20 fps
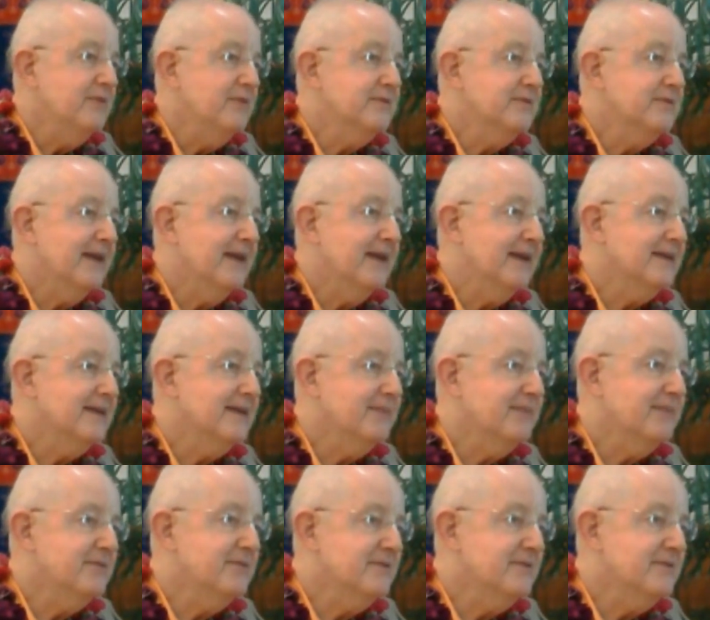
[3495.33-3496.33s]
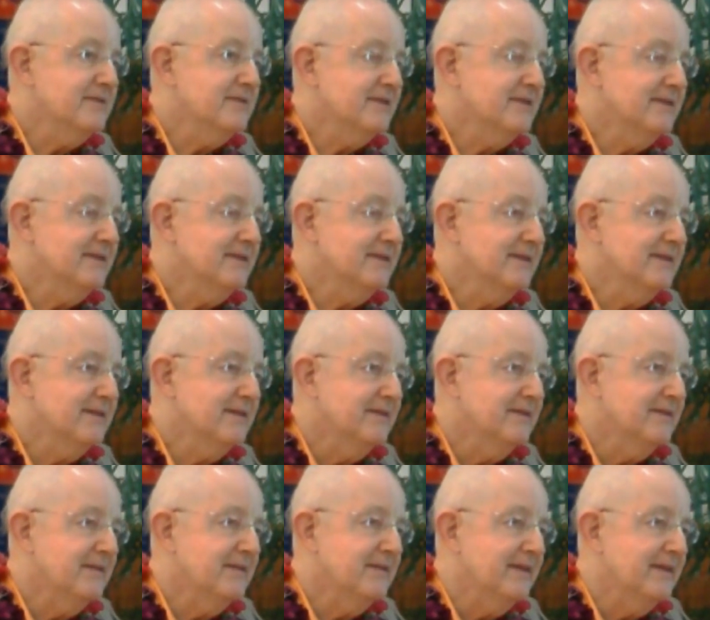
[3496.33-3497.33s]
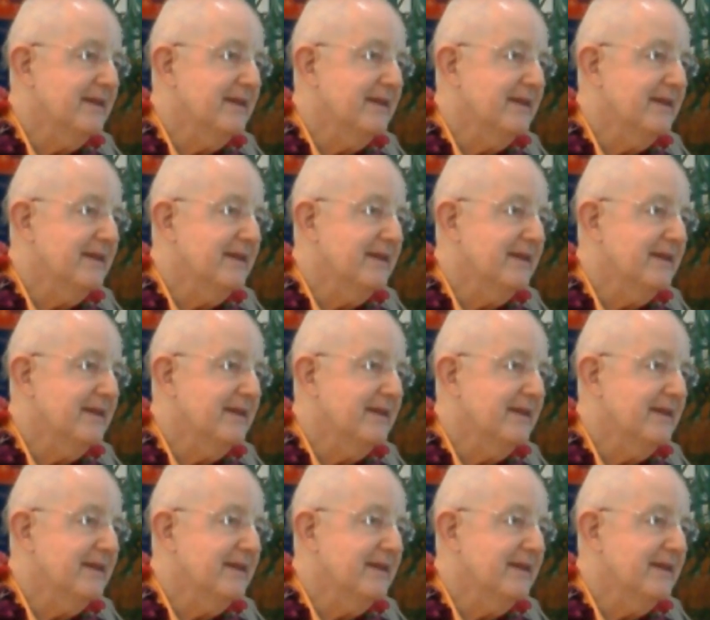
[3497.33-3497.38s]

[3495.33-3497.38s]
And one who takes that position,